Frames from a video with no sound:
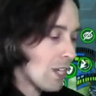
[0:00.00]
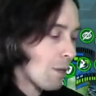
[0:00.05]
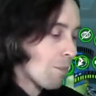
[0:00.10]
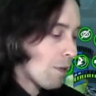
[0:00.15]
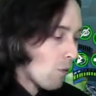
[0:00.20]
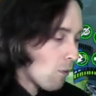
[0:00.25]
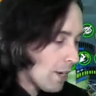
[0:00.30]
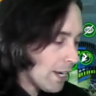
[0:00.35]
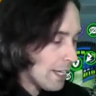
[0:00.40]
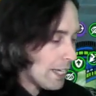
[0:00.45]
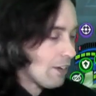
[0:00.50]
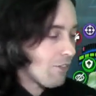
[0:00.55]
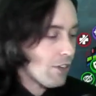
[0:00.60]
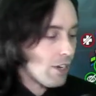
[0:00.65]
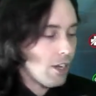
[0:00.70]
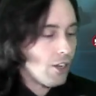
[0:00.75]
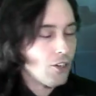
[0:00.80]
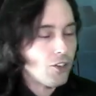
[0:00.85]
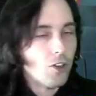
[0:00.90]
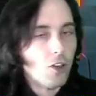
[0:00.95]
I want to give it
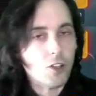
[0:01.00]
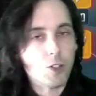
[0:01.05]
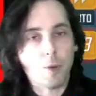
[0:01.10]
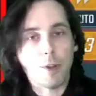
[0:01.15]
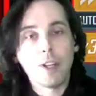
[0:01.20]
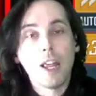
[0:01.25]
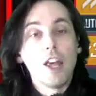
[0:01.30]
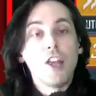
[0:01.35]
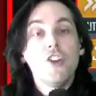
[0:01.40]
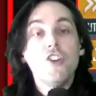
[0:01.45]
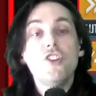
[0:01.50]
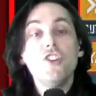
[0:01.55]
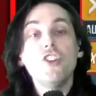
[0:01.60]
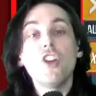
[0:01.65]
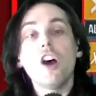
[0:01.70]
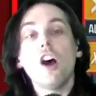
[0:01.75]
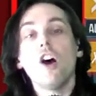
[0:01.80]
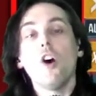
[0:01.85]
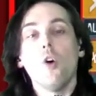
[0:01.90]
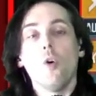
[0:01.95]
$100 a month.
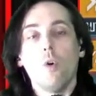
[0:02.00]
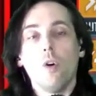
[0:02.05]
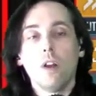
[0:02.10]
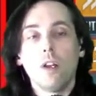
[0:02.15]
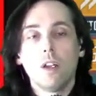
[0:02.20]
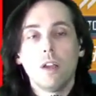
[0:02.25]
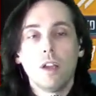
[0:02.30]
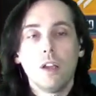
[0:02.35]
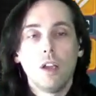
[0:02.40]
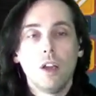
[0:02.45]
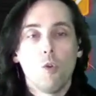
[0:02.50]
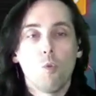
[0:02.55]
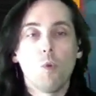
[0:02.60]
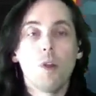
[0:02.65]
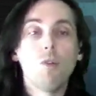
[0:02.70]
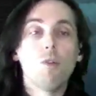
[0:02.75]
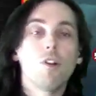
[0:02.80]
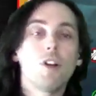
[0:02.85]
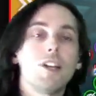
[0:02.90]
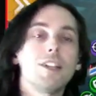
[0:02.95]
No, we
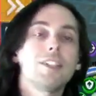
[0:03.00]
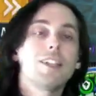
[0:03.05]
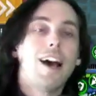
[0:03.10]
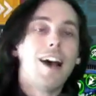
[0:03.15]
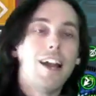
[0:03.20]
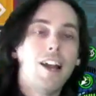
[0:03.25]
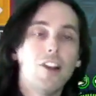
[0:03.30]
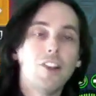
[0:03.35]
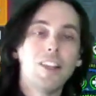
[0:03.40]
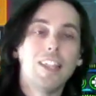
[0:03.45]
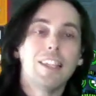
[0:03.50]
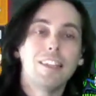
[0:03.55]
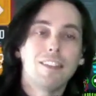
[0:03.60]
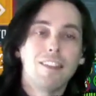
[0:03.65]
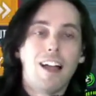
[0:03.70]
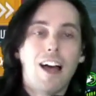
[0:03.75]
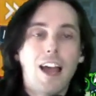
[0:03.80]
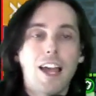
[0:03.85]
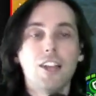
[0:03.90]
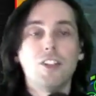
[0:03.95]
were entirely
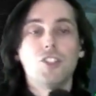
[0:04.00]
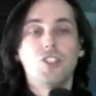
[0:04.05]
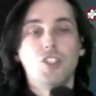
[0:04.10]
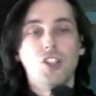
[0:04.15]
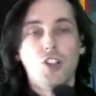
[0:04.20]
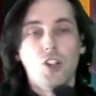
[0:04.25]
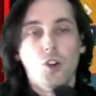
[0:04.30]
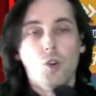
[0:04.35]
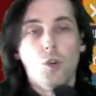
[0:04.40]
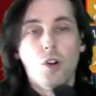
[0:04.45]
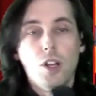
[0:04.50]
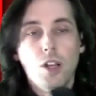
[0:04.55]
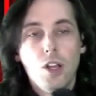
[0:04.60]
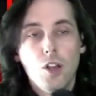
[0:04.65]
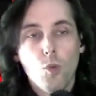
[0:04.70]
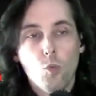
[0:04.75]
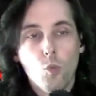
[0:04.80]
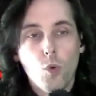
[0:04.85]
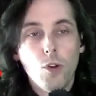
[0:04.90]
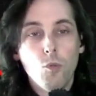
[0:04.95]
lied to.
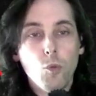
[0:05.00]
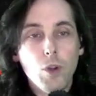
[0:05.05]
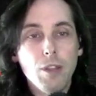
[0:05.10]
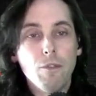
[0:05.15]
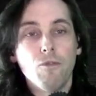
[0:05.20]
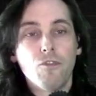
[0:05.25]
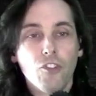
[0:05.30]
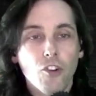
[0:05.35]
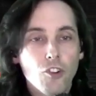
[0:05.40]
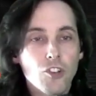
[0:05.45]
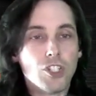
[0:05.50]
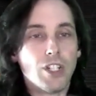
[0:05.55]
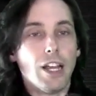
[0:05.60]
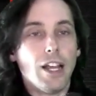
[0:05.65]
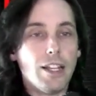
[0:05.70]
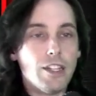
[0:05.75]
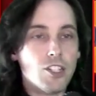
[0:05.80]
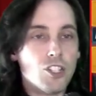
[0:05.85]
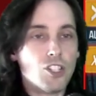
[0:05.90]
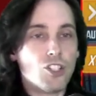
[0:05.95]
When we first
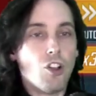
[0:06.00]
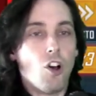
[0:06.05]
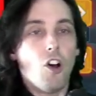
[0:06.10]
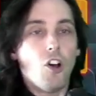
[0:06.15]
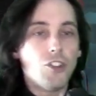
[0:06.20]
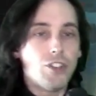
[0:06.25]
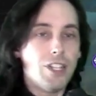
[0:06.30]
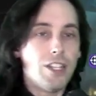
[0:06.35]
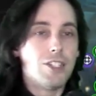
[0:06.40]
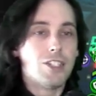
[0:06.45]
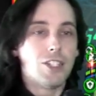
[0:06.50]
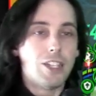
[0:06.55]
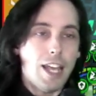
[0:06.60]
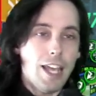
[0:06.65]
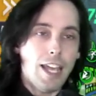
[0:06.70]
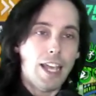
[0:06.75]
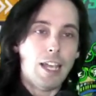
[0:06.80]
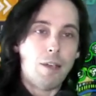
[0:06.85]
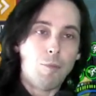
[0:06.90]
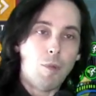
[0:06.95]
installed this
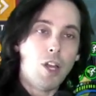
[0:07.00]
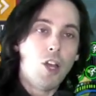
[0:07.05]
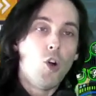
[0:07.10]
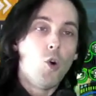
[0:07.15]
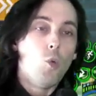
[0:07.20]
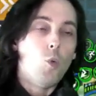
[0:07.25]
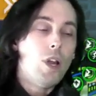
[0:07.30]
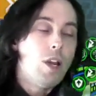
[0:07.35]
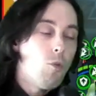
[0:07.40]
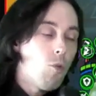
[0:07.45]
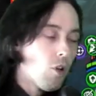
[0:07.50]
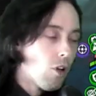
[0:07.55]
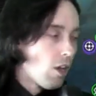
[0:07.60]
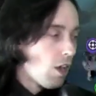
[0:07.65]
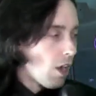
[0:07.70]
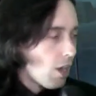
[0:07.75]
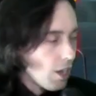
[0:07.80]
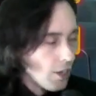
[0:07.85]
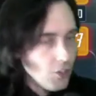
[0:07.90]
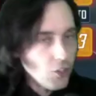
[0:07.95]
game, we were
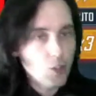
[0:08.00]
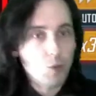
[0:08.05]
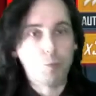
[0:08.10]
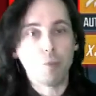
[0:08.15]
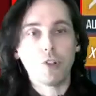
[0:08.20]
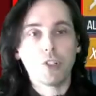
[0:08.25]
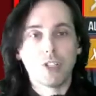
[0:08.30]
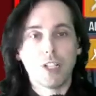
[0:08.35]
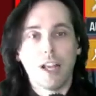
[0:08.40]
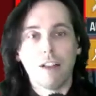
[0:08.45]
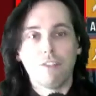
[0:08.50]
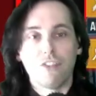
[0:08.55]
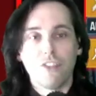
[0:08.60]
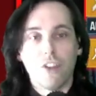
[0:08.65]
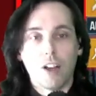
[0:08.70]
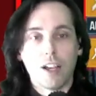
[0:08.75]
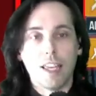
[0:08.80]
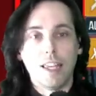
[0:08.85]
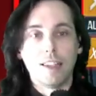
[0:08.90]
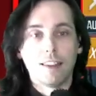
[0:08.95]
100%
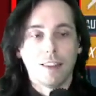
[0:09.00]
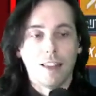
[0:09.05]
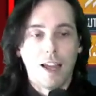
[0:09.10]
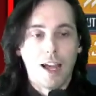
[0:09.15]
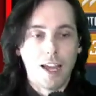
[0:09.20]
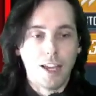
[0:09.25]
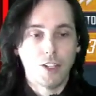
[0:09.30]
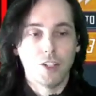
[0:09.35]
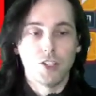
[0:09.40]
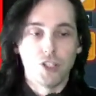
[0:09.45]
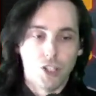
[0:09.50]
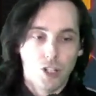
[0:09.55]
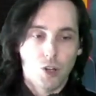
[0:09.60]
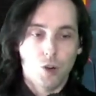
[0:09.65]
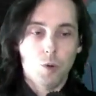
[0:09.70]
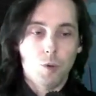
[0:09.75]
fucking lied to.